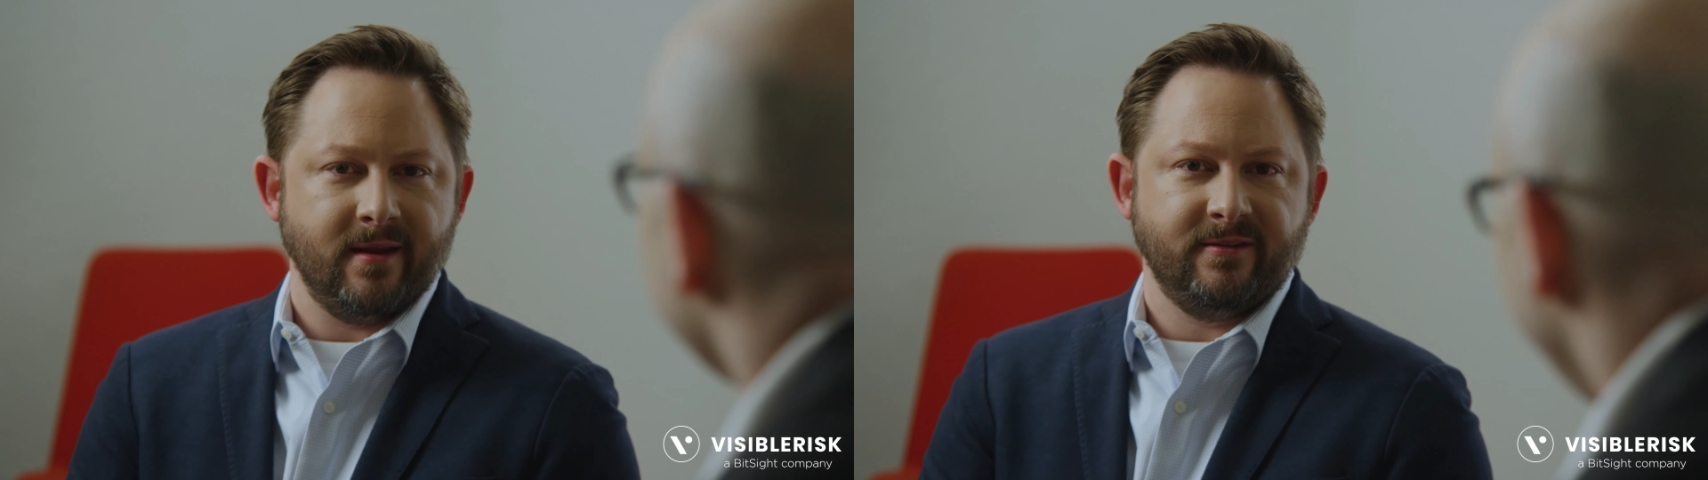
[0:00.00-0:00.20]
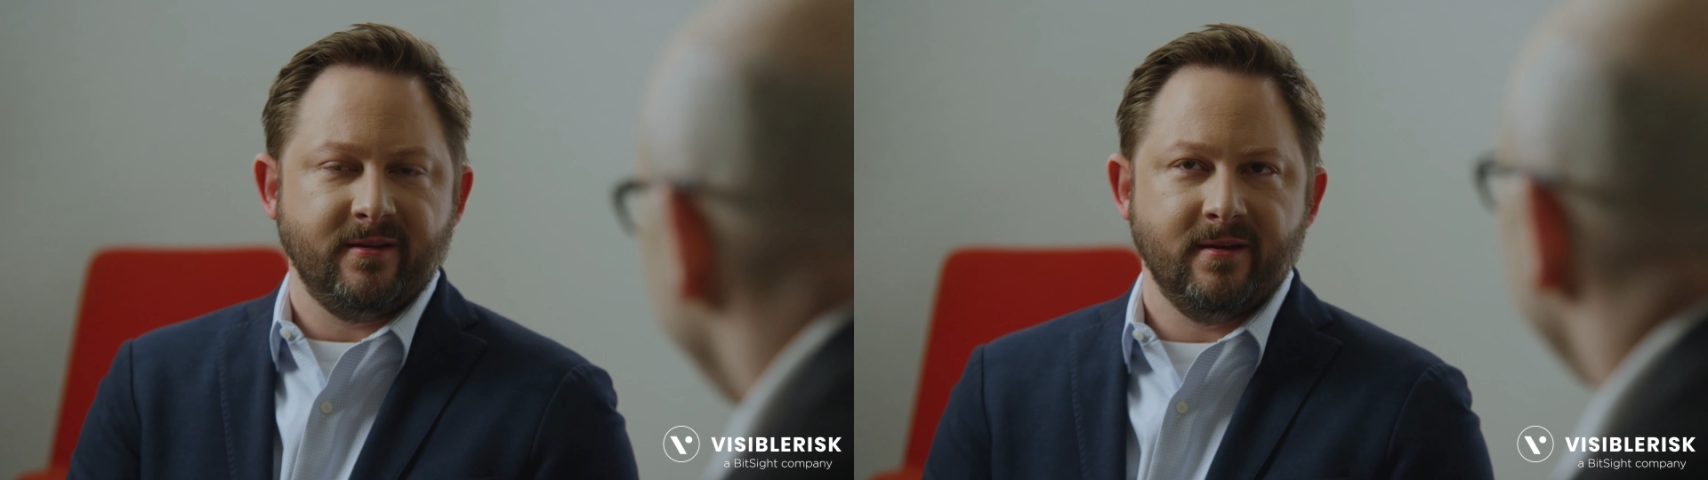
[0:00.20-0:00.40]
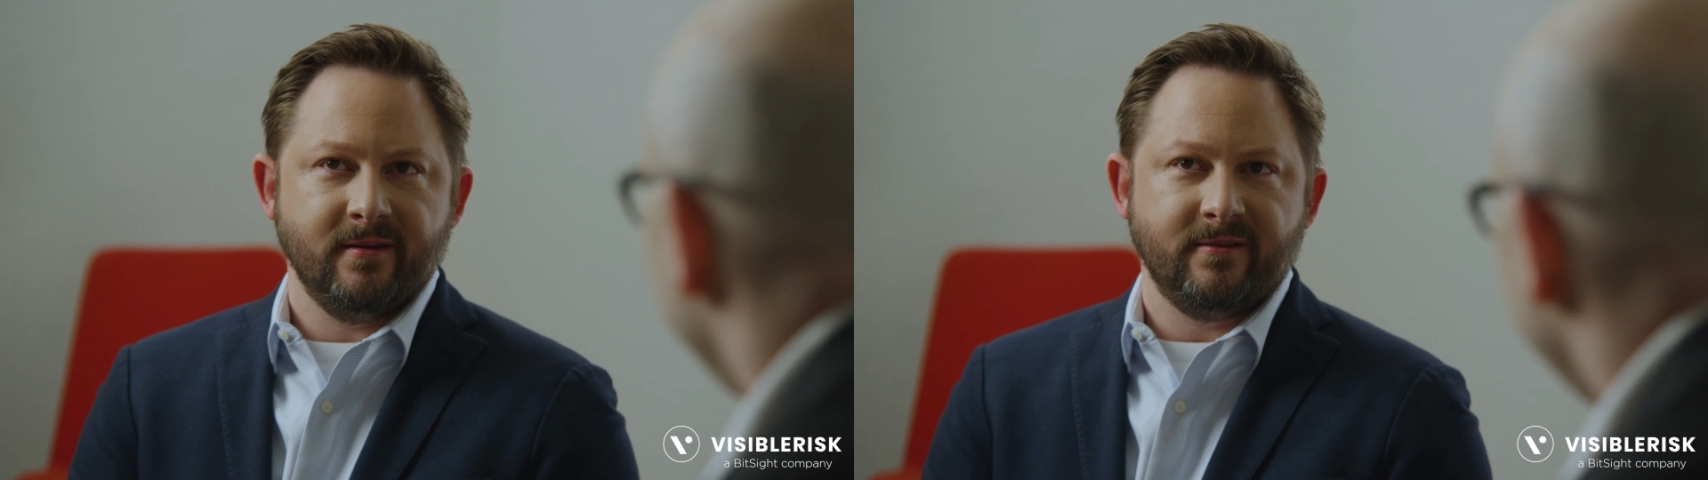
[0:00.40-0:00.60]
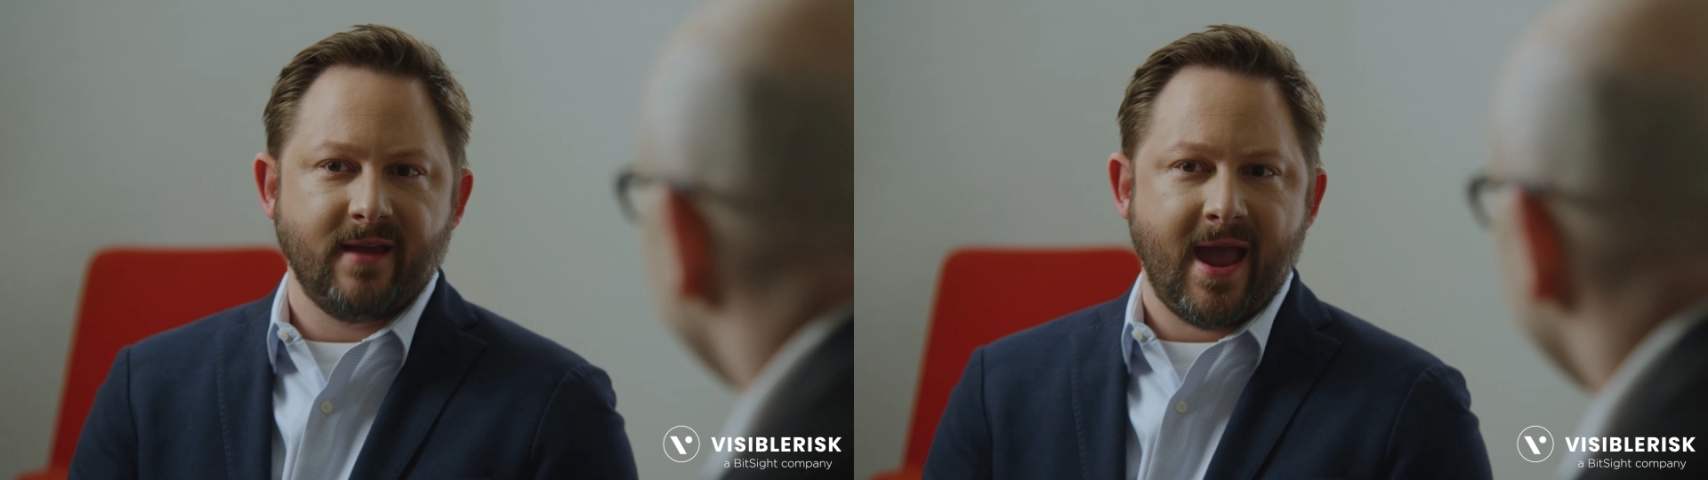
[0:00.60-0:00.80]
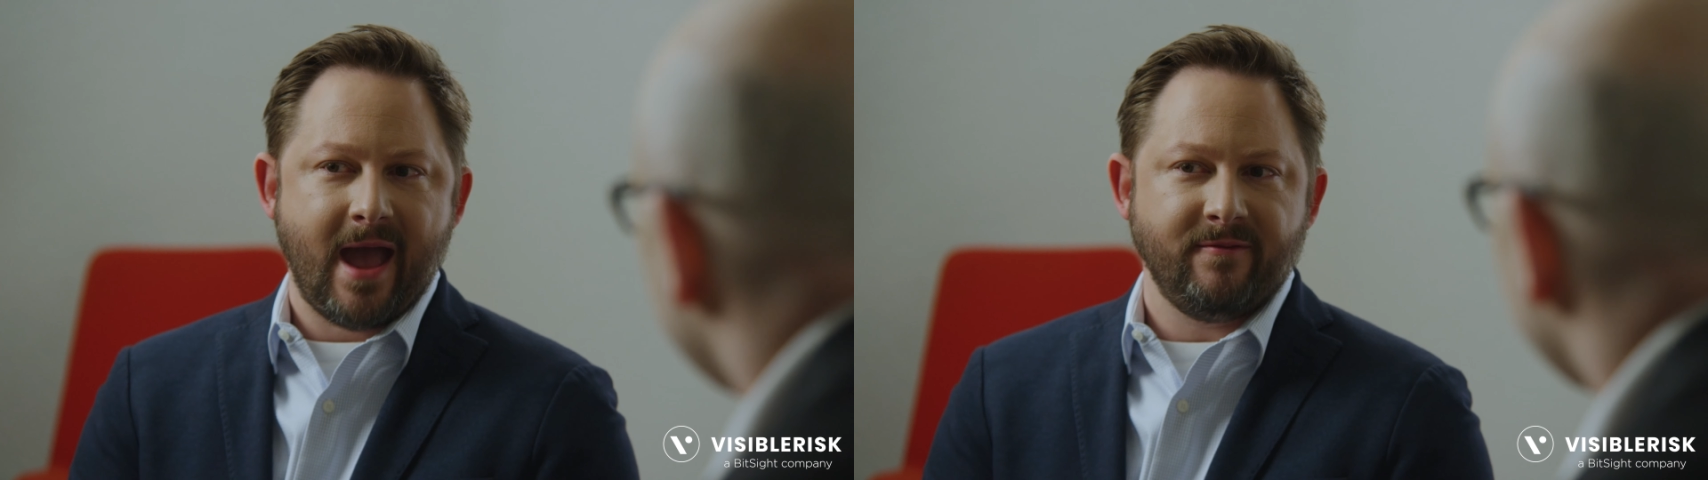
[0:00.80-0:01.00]

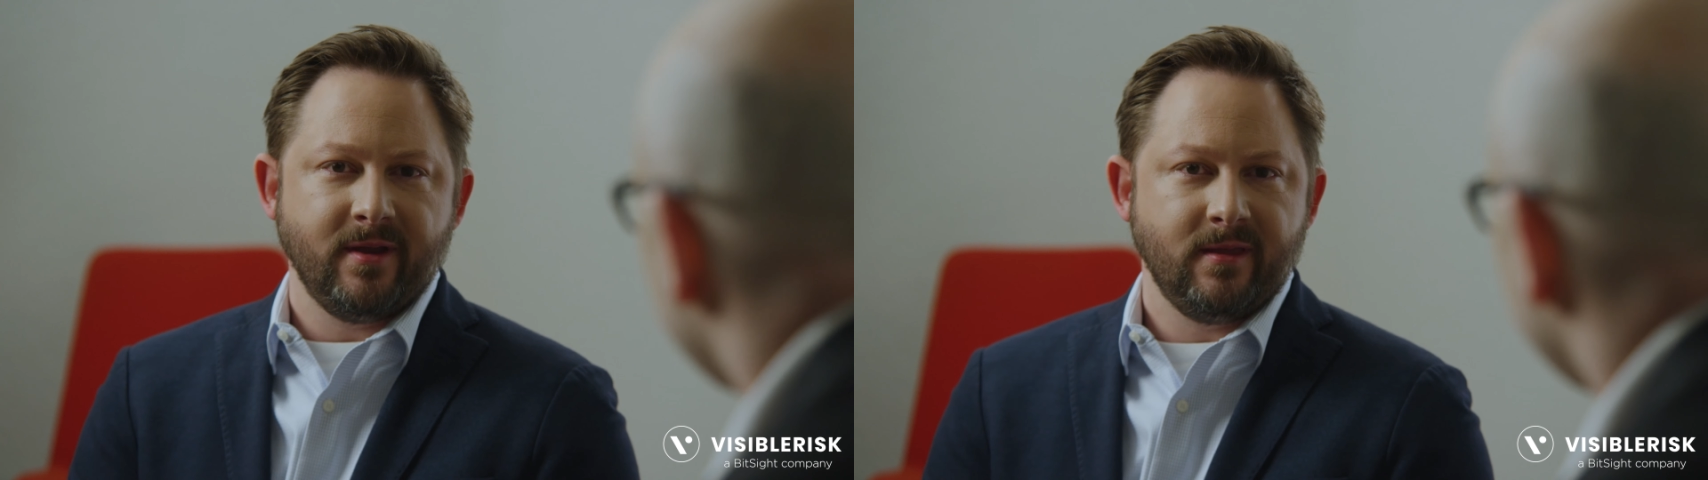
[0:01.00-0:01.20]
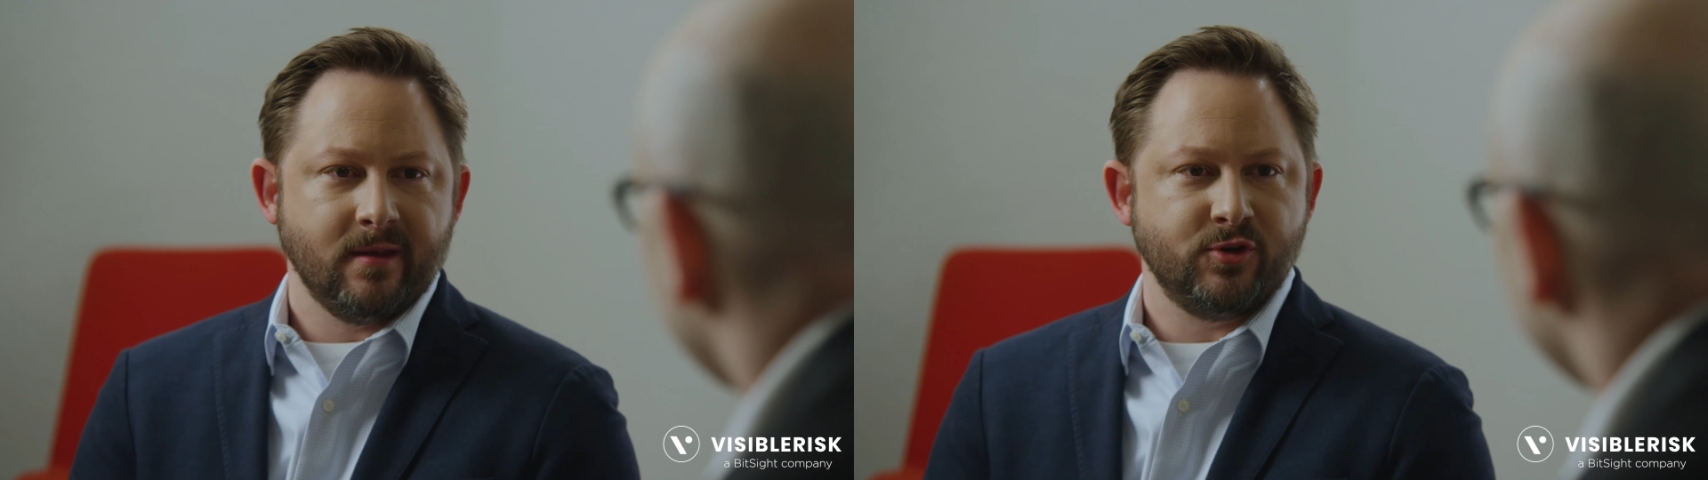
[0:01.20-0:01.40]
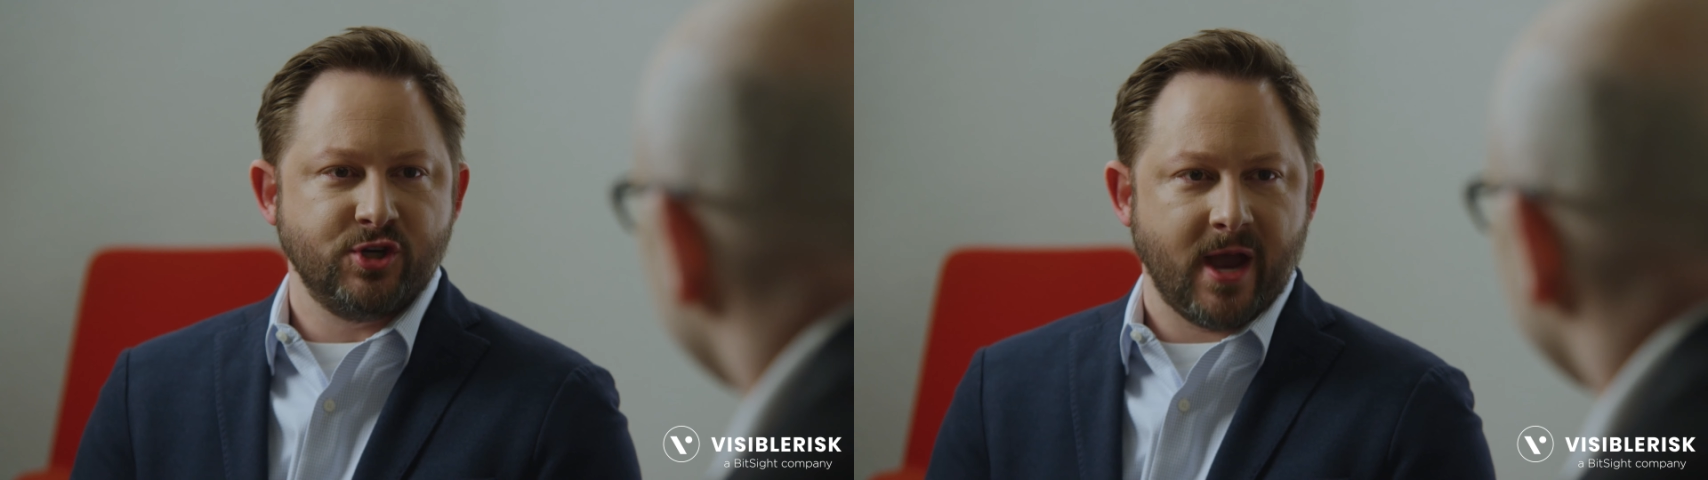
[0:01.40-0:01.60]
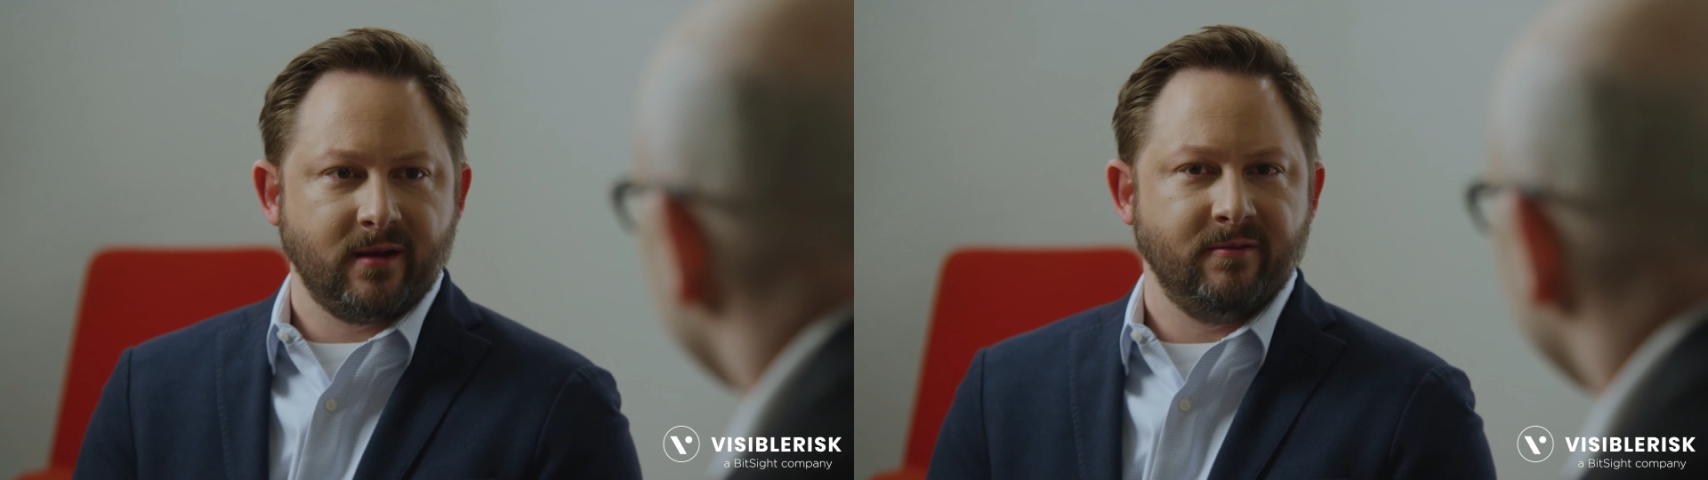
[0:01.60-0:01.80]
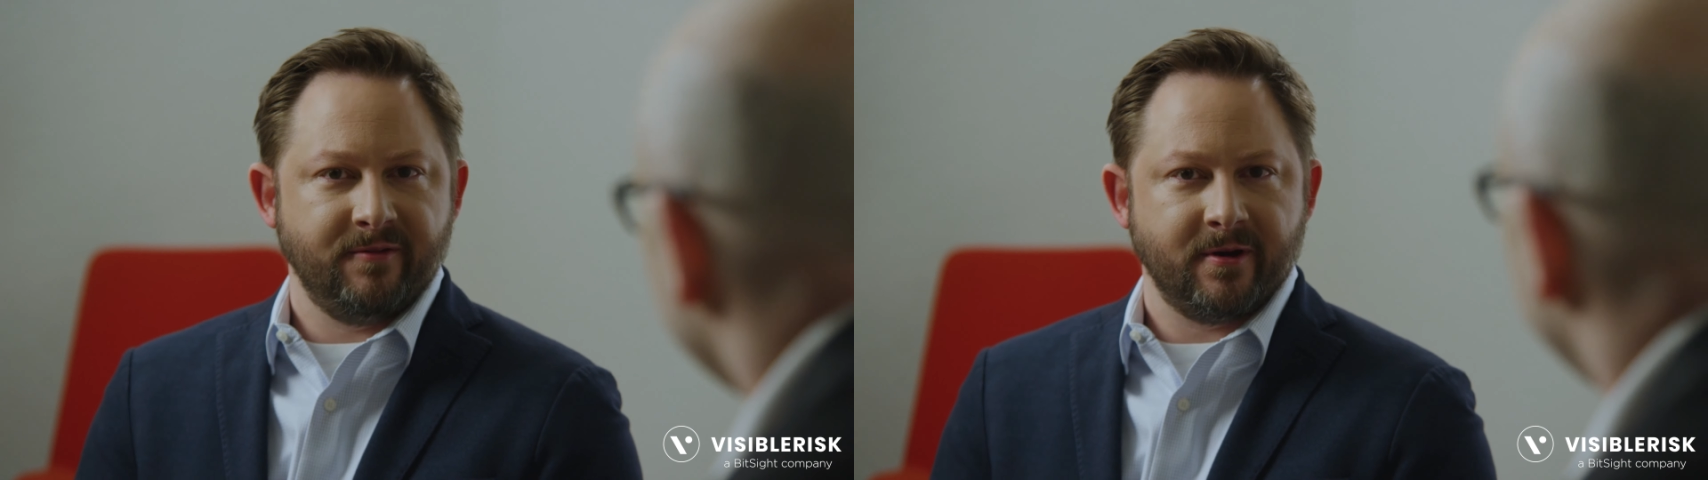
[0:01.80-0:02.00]
is having the
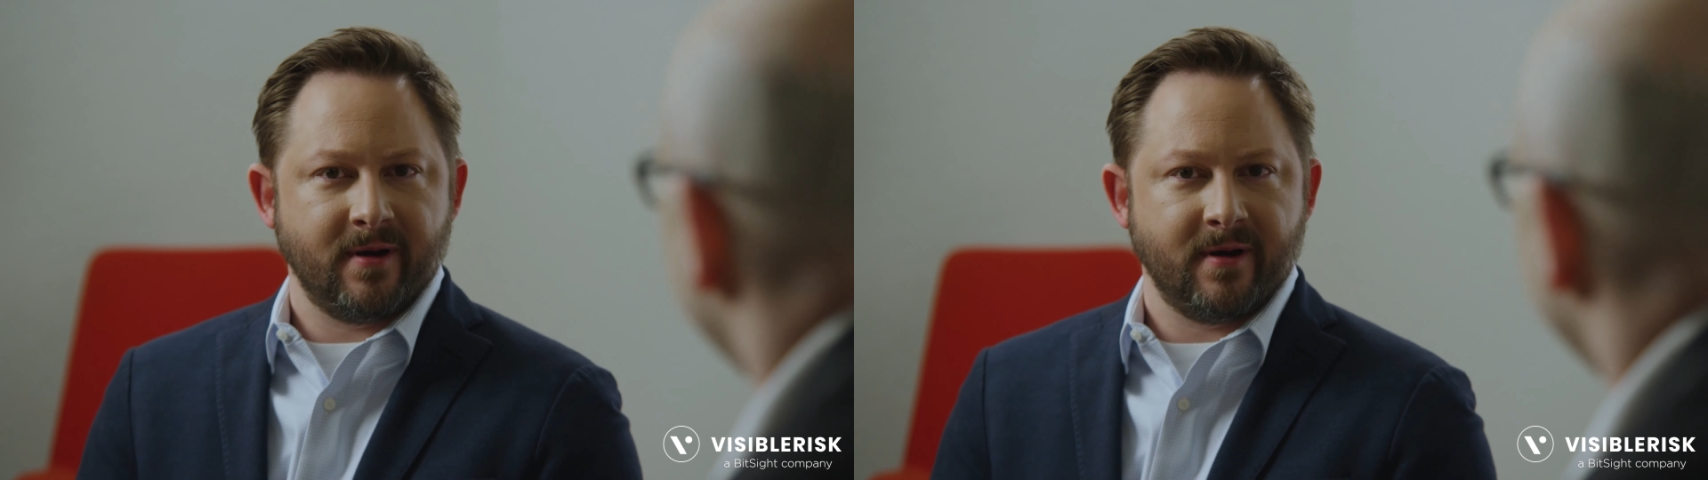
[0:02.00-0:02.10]
objective of